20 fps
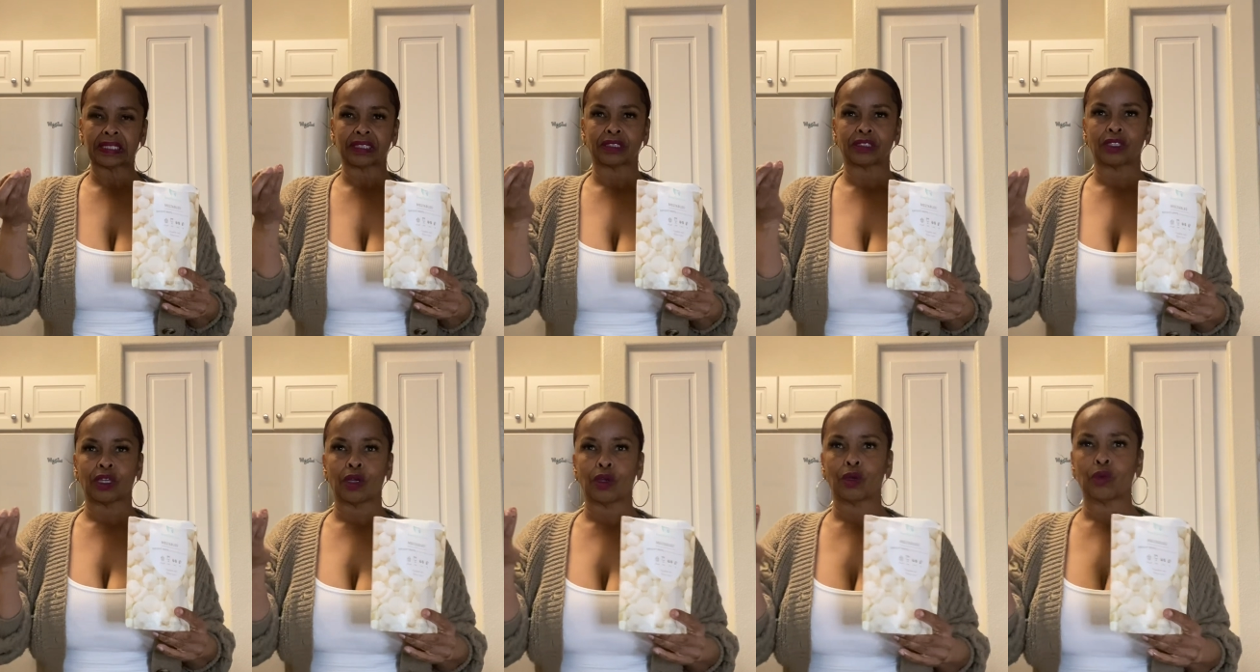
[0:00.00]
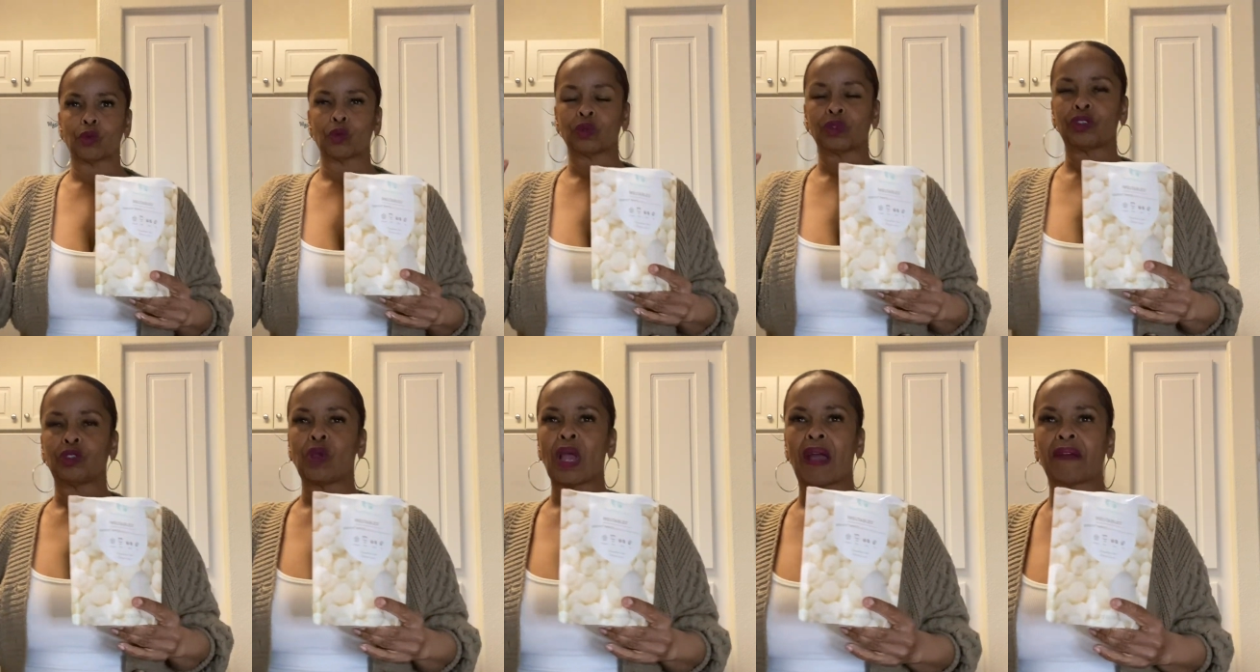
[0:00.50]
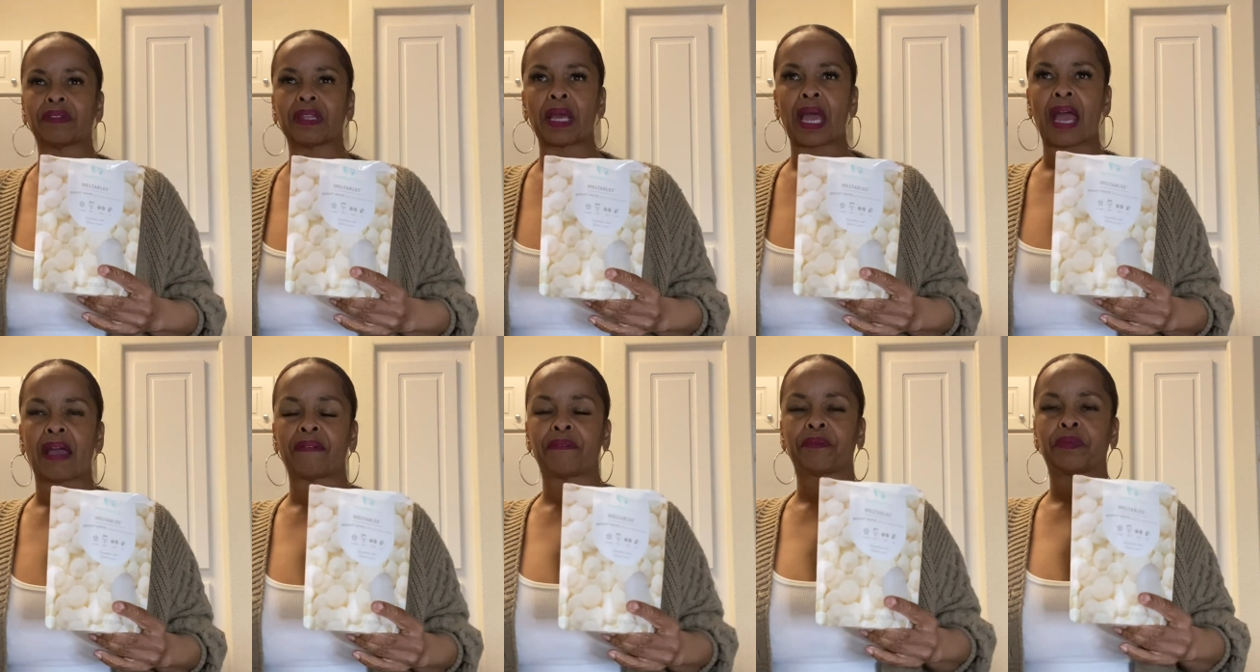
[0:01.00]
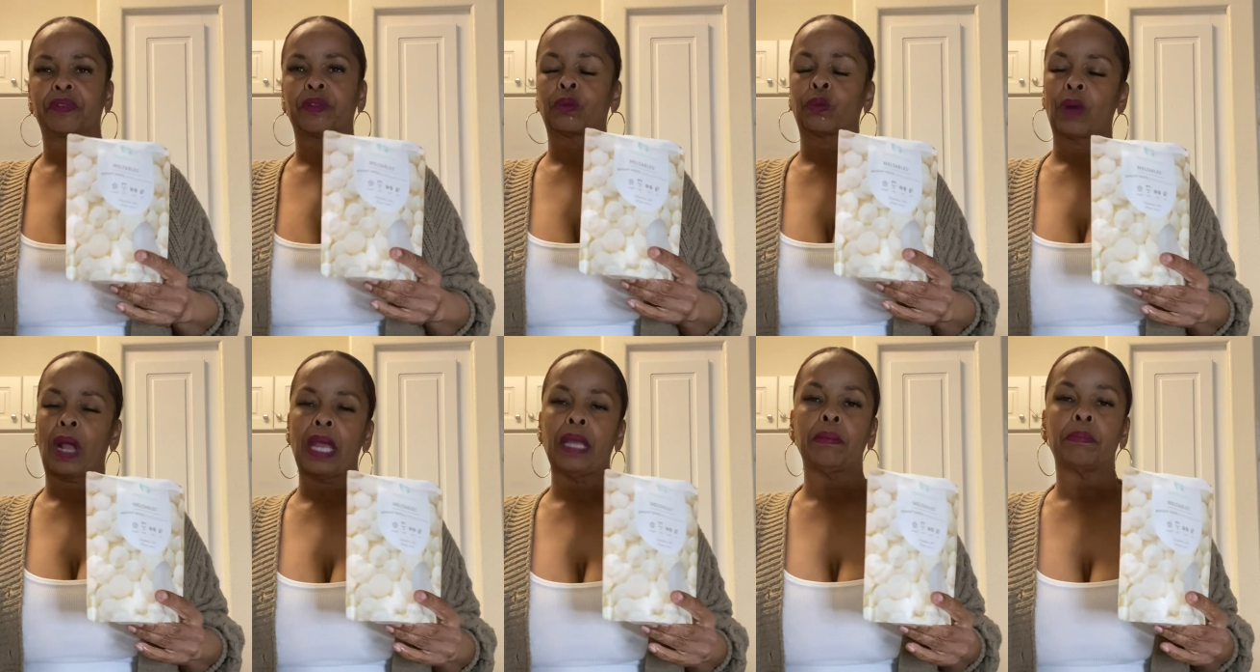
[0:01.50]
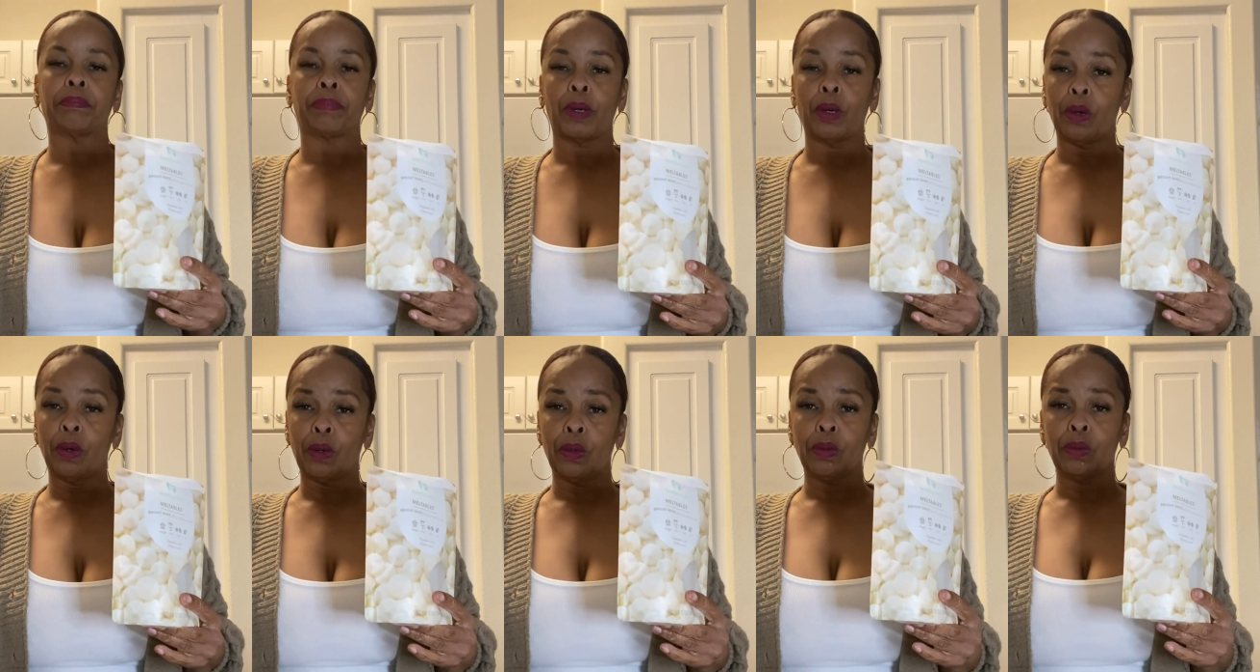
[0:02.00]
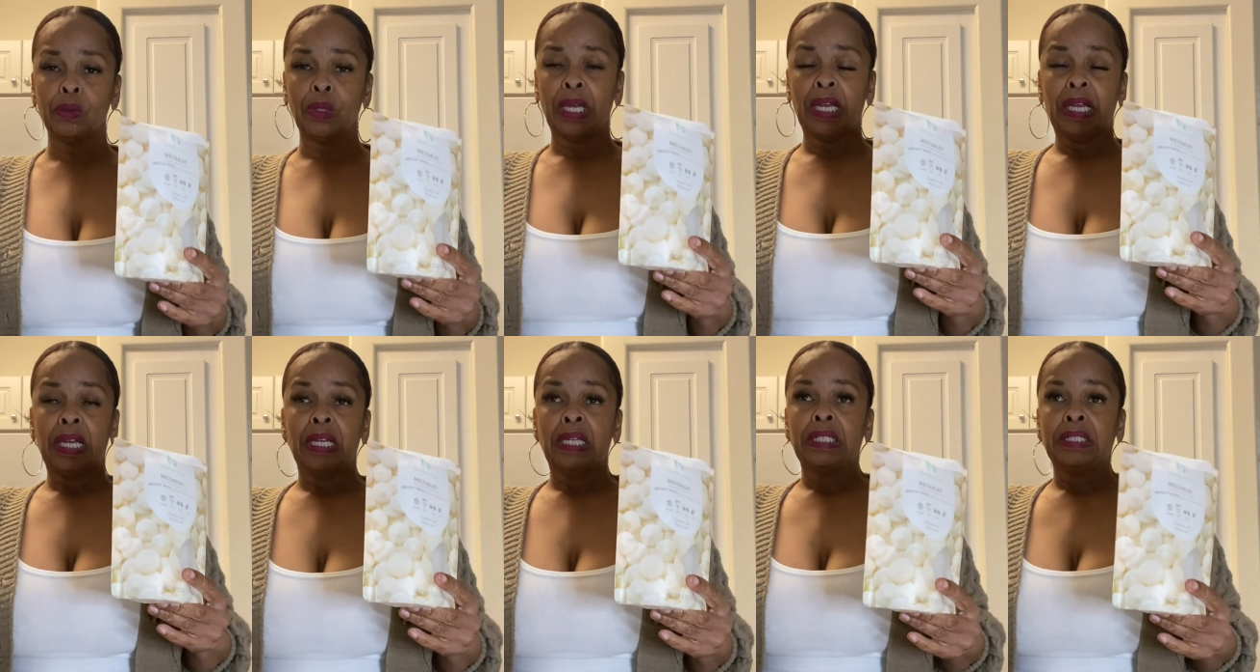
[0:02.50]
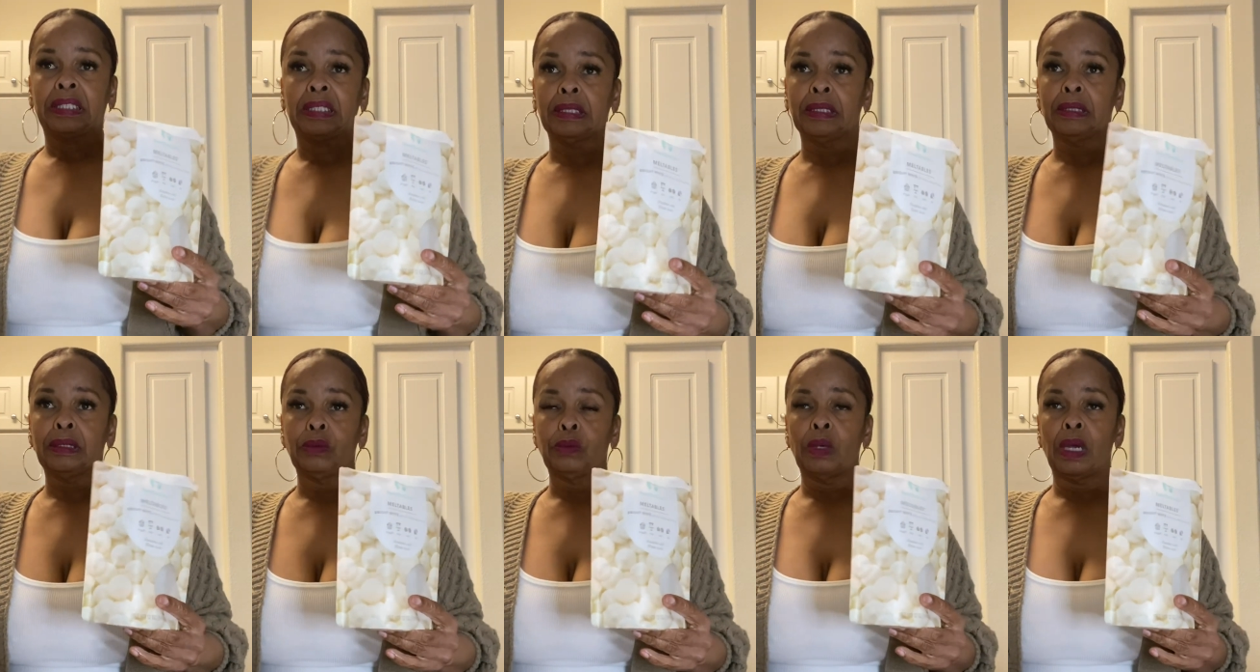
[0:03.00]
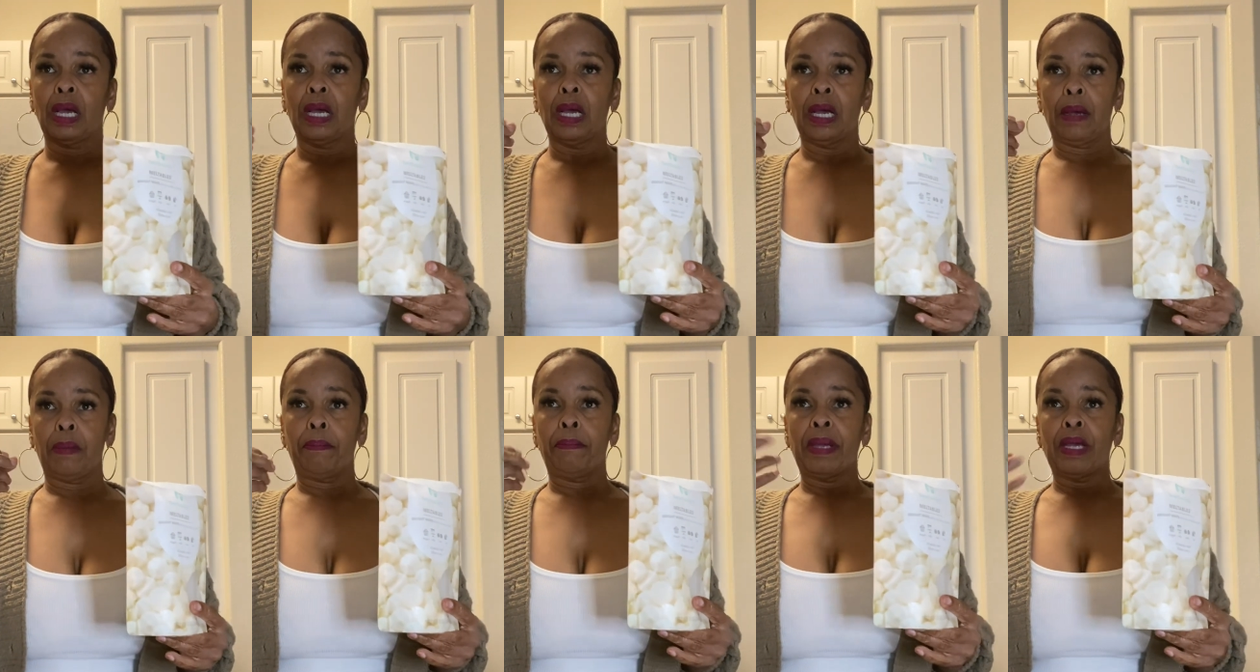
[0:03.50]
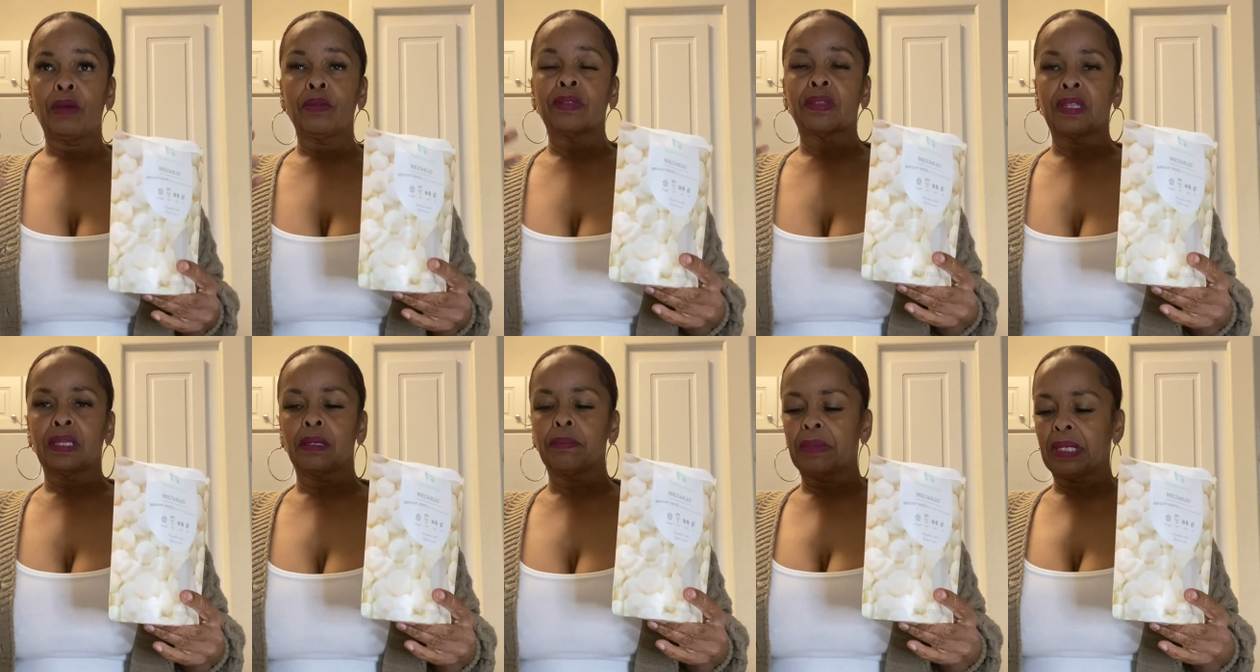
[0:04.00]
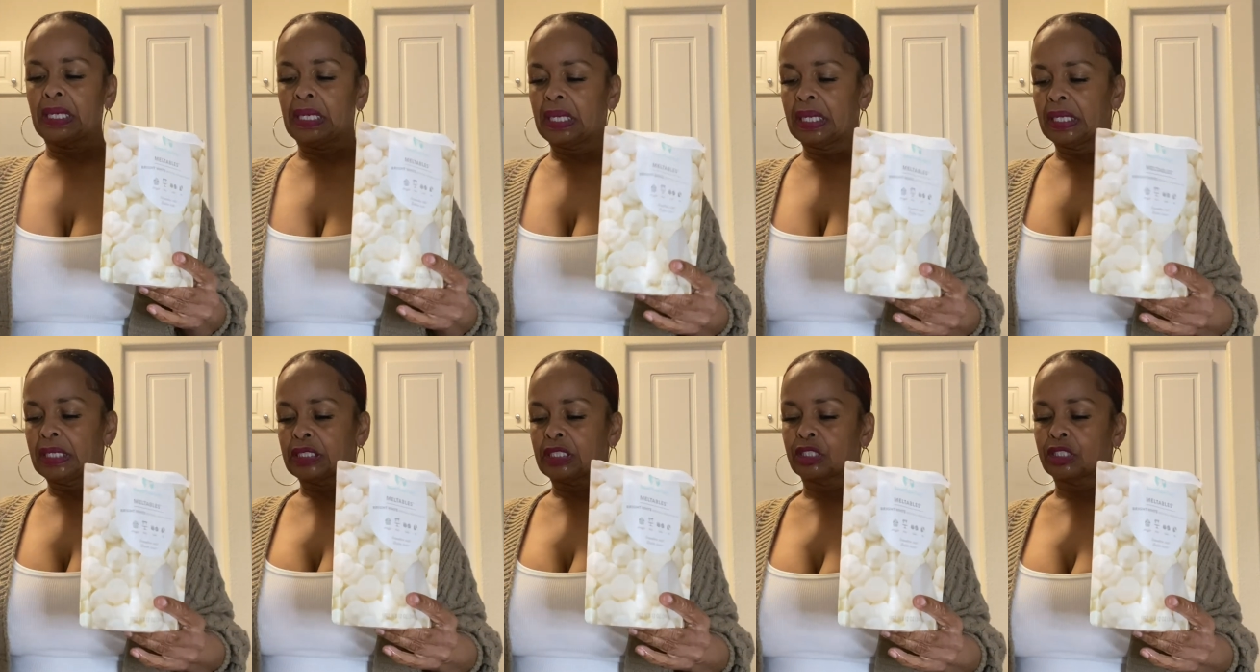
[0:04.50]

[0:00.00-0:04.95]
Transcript: So you have to have the right bowl to melt them in.